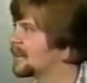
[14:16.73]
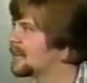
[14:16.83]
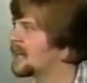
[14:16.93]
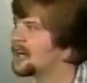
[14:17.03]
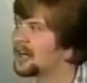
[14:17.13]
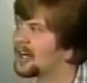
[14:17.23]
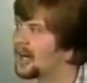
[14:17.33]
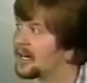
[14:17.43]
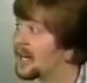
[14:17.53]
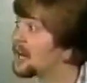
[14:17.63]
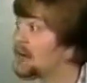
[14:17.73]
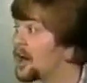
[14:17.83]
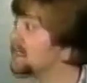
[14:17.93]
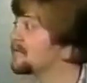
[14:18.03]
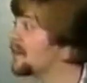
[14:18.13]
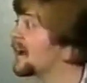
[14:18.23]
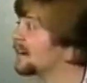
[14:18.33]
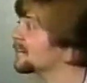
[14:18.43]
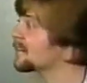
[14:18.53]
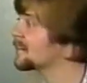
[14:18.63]
yet, yet not in
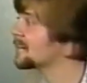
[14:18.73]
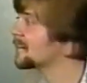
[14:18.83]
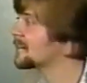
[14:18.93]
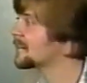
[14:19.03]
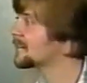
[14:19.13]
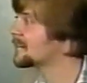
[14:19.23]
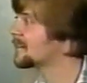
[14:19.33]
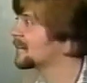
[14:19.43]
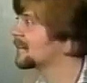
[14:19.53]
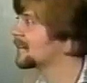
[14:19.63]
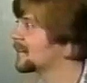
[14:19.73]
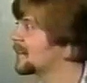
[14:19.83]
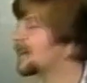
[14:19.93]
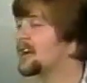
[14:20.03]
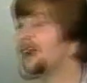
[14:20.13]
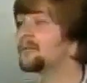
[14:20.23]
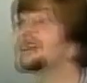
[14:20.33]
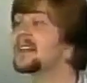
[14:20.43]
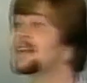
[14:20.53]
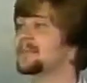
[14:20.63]
fact, yet not
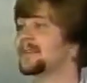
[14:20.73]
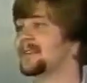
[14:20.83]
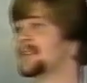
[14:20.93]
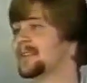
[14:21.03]
redeemed,